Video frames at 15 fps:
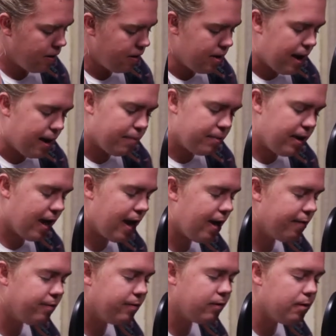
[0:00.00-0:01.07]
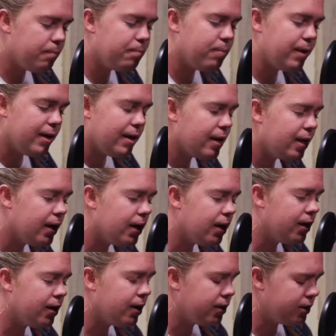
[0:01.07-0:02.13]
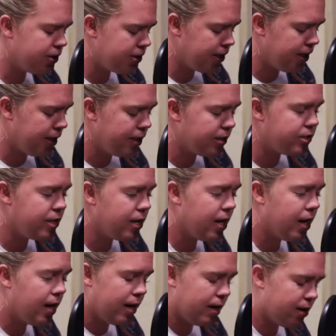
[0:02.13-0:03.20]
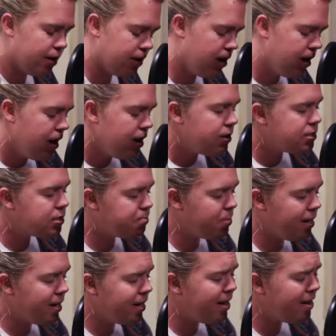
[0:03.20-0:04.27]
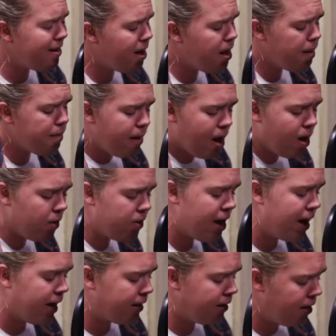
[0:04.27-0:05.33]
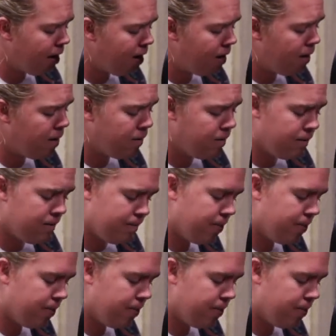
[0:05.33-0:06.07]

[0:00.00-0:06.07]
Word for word: Now in heaven to be a DJ, spinning up all night long